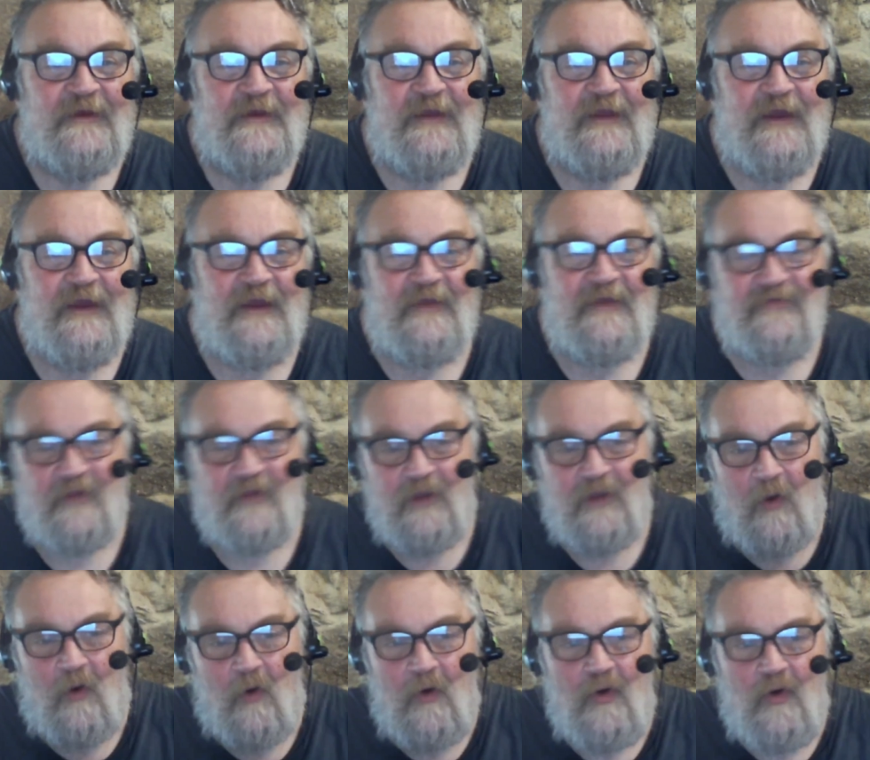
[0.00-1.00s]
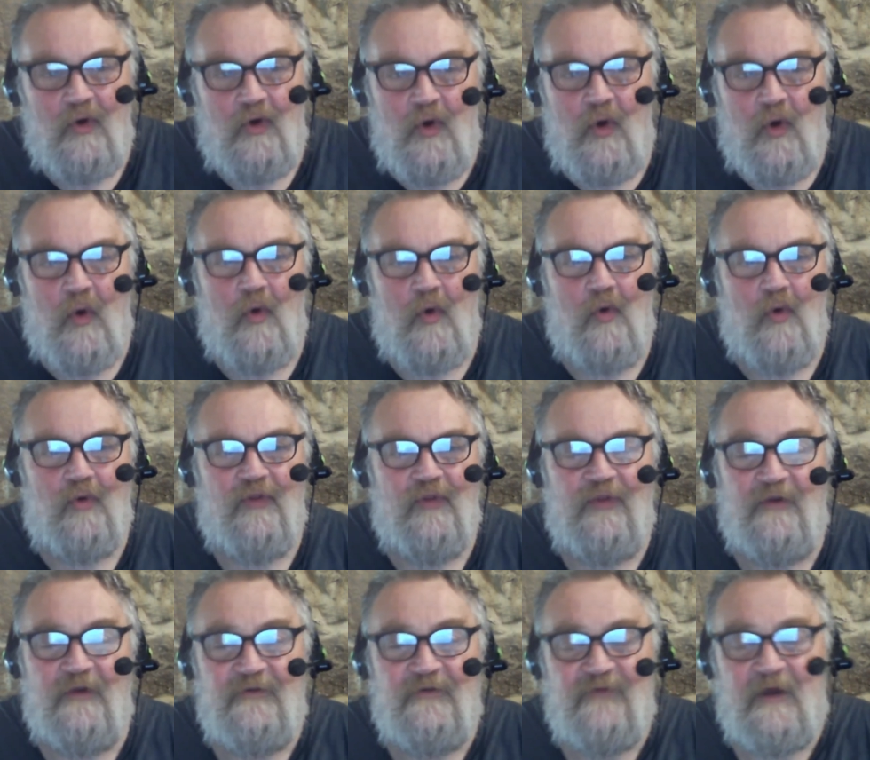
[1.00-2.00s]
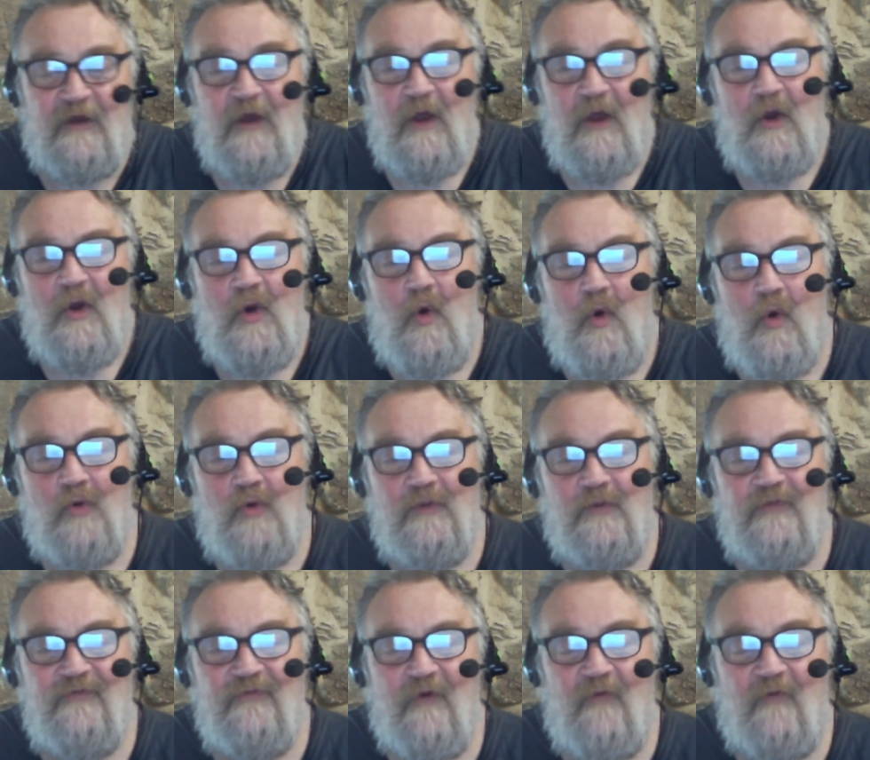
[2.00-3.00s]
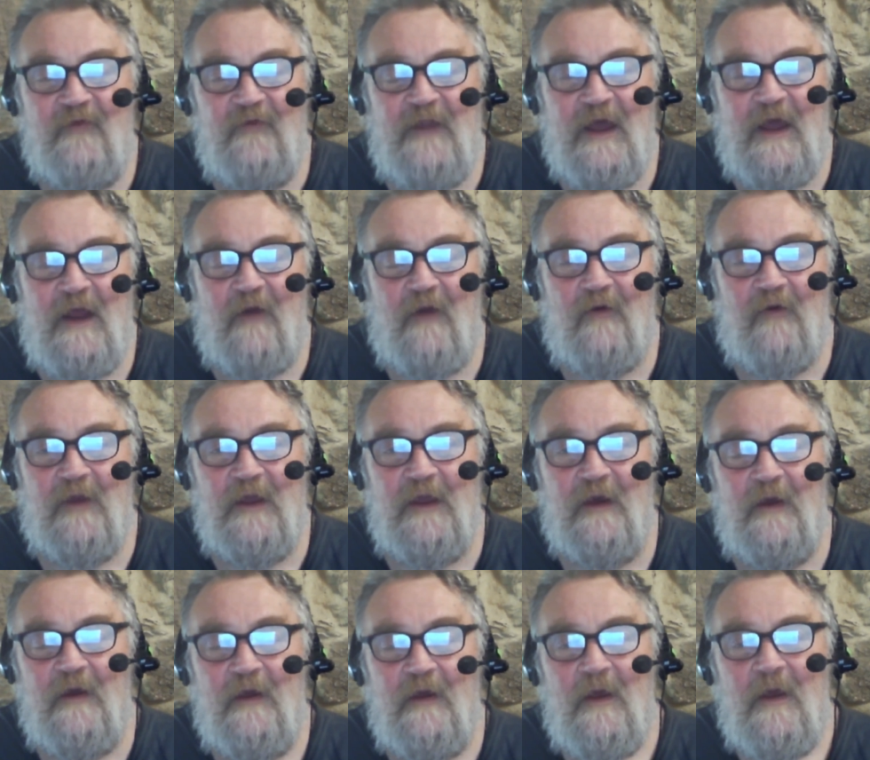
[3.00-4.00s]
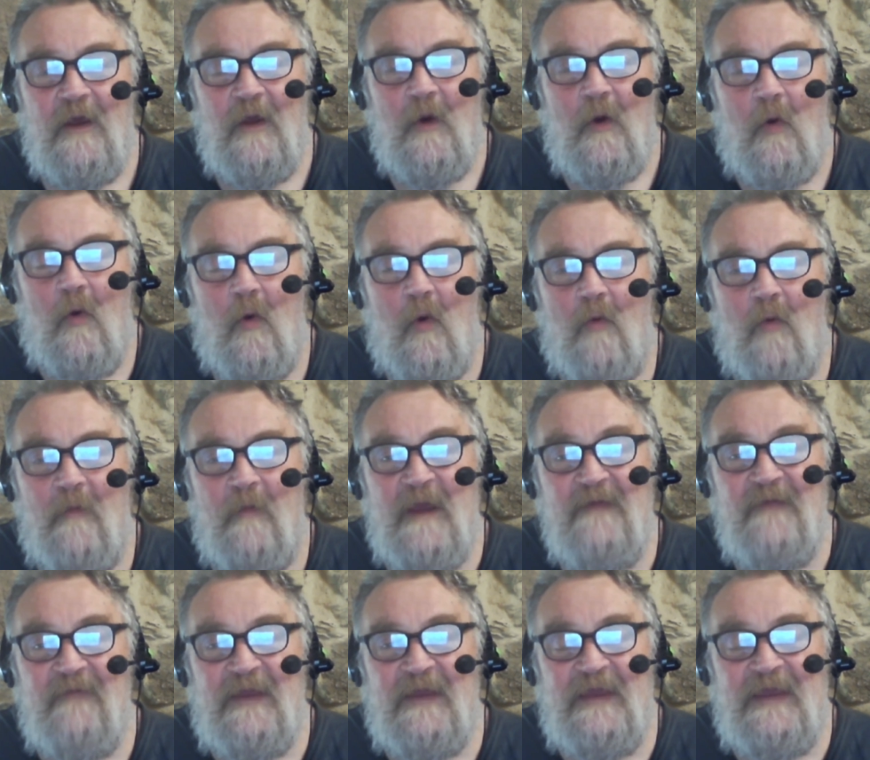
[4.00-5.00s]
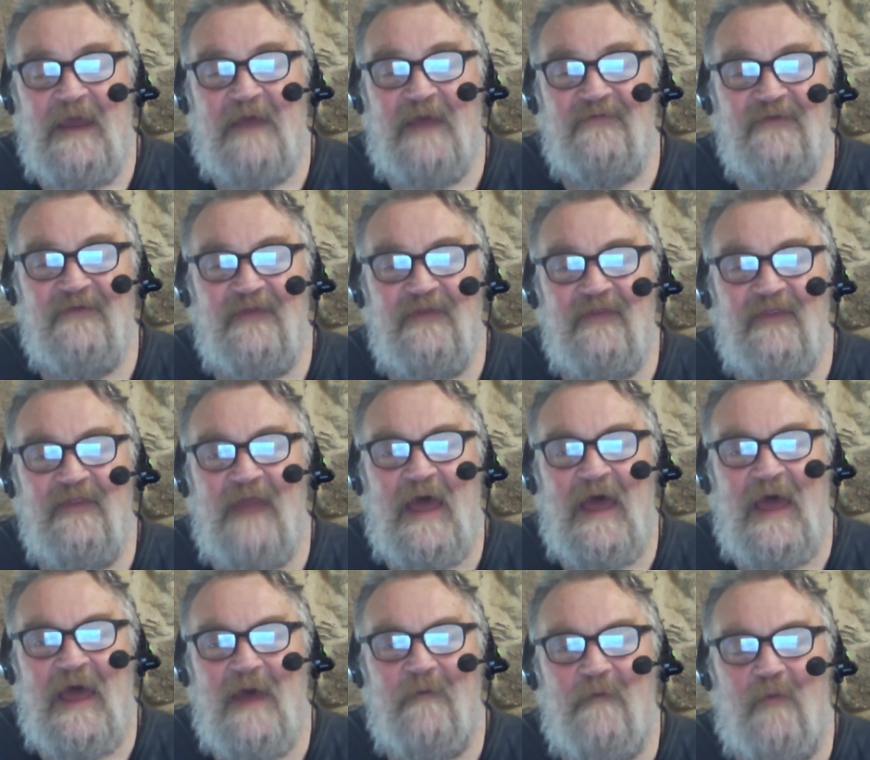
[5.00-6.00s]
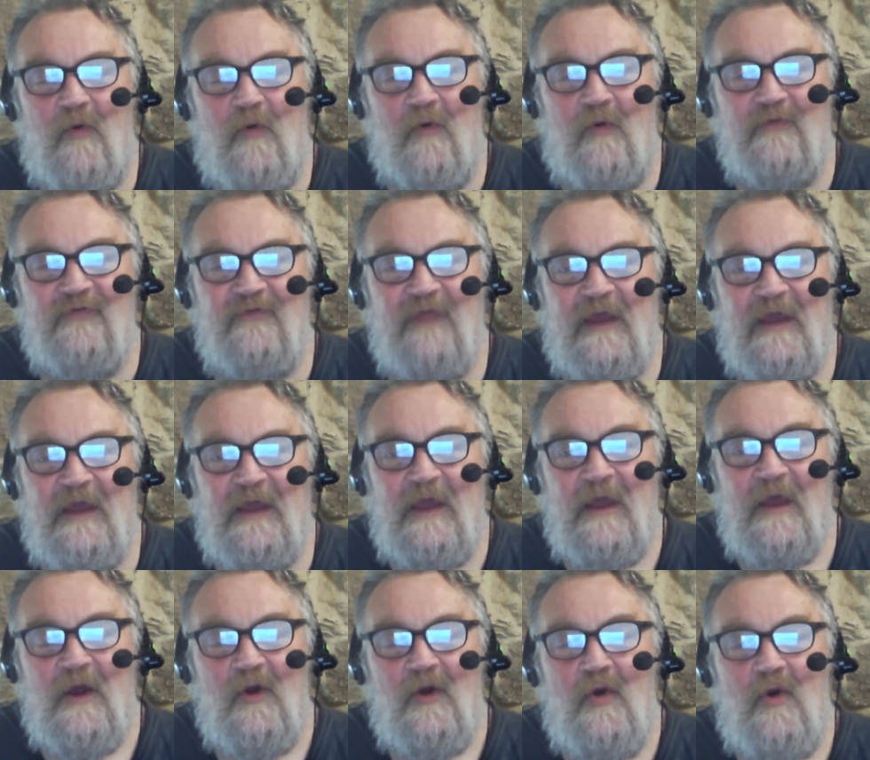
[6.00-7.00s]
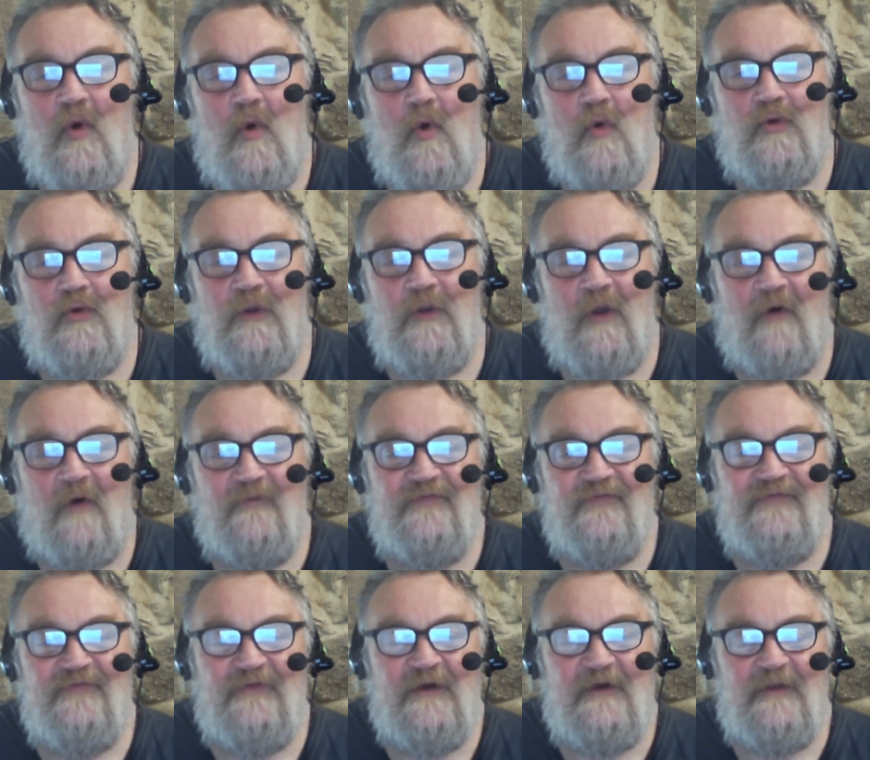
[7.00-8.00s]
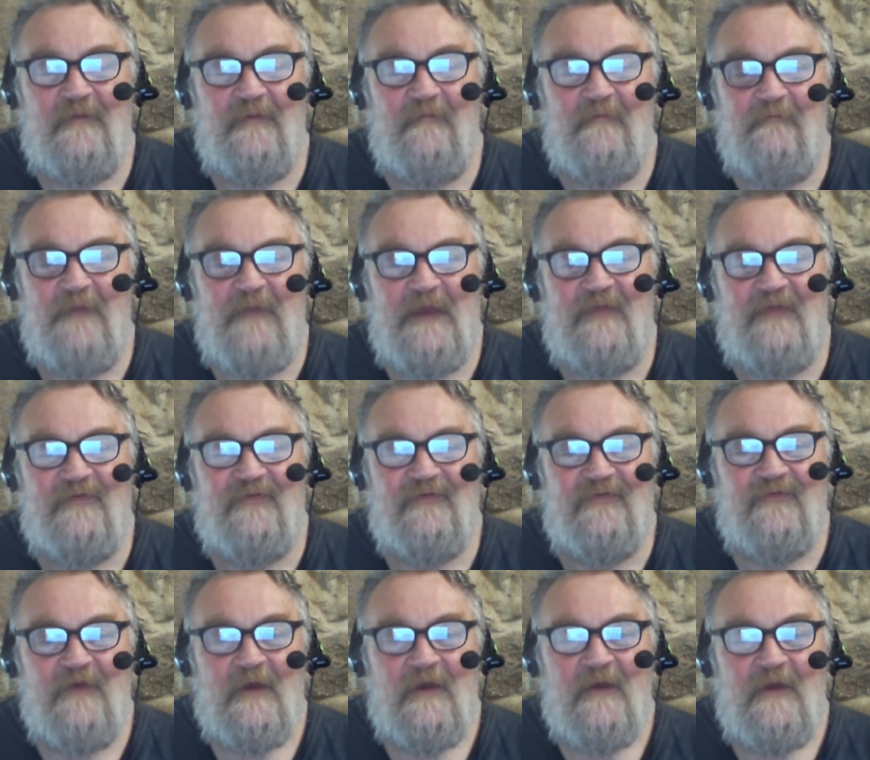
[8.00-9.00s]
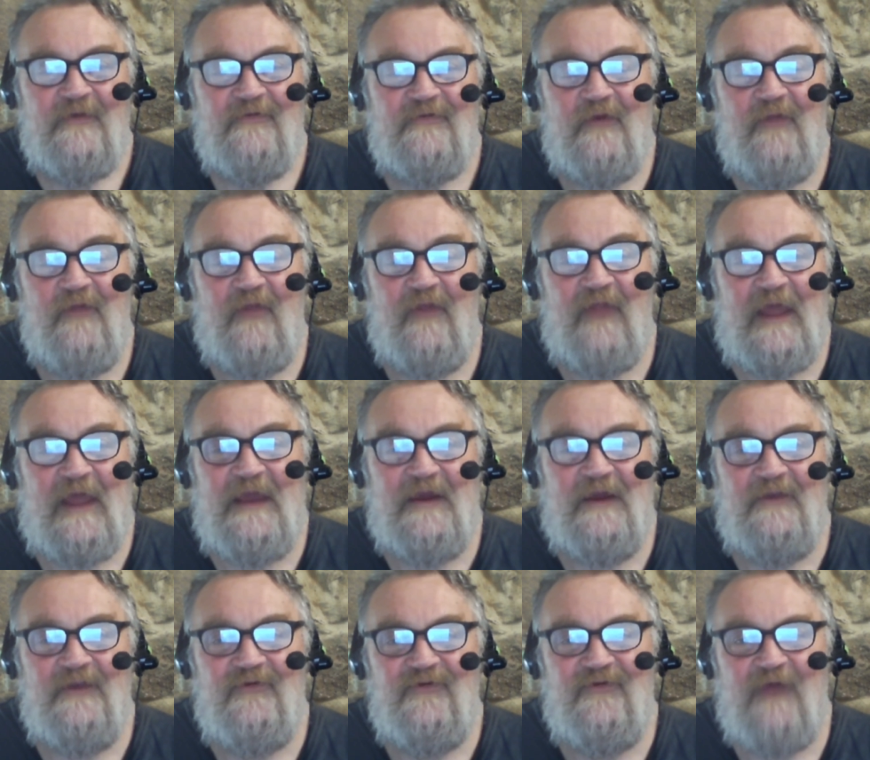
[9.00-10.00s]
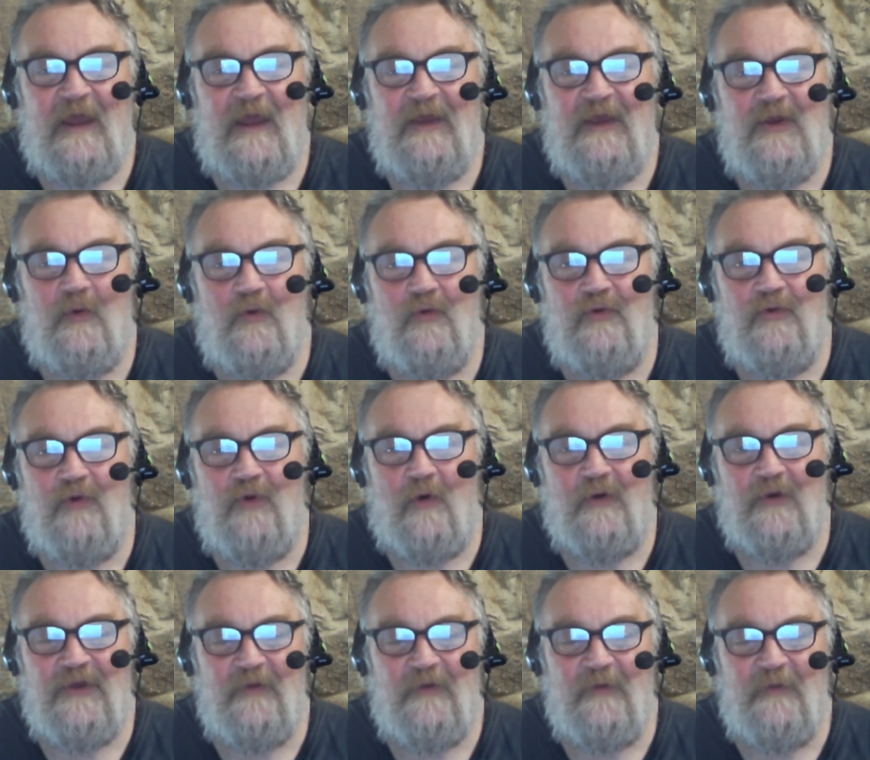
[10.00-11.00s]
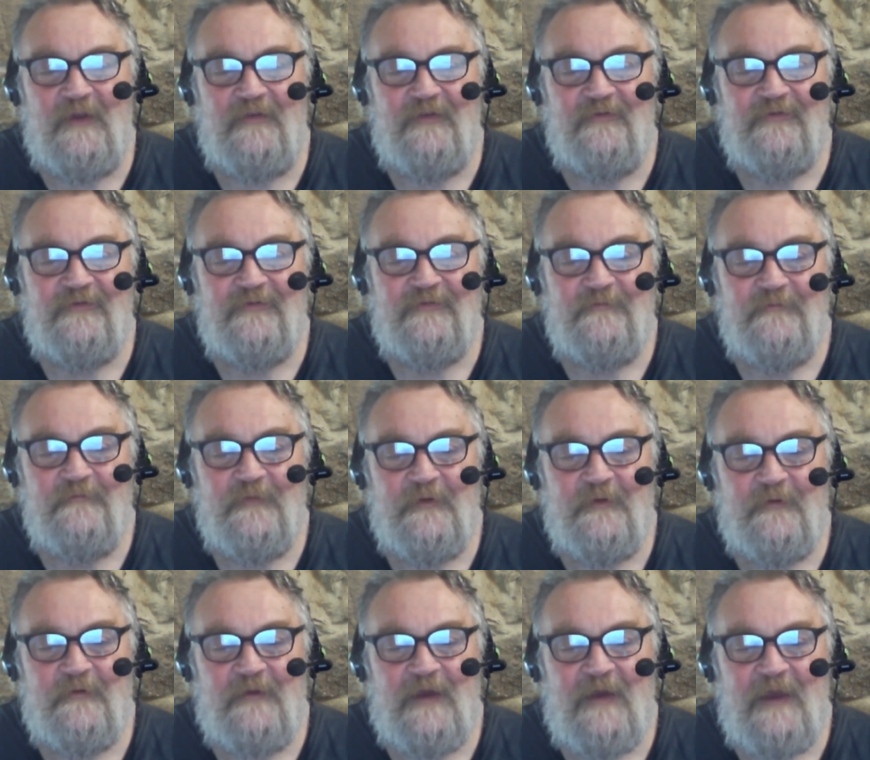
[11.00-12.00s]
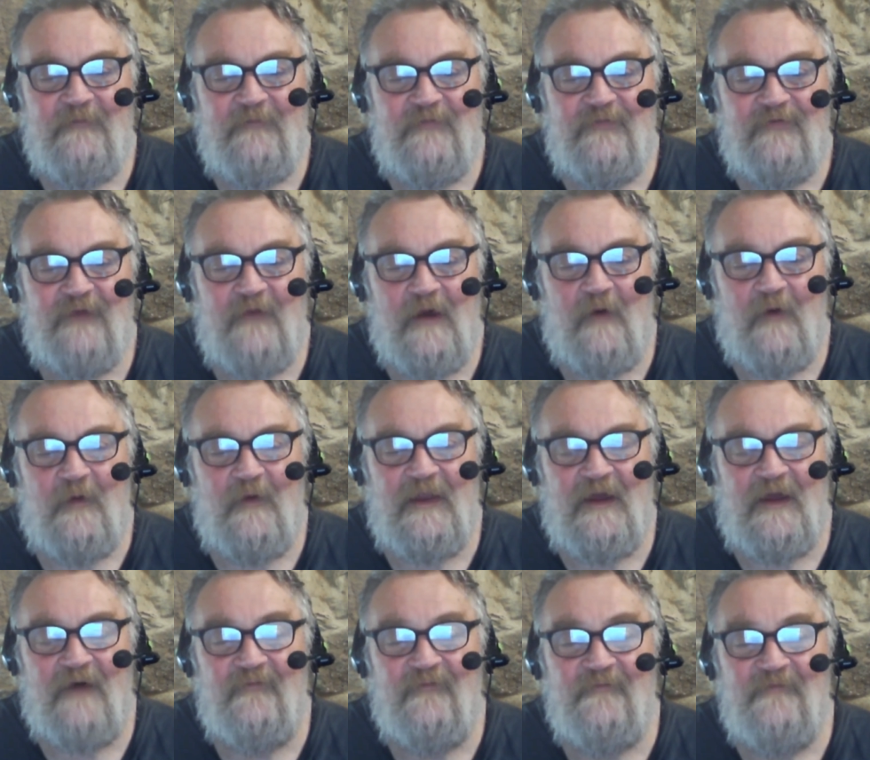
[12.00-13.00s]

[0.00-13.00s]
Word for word: Yeah, it's a long cord that uh, cordons off an area. Or maybe, yes, in airports they cordon off certain bits so that they can check your documents. Okay, so enough.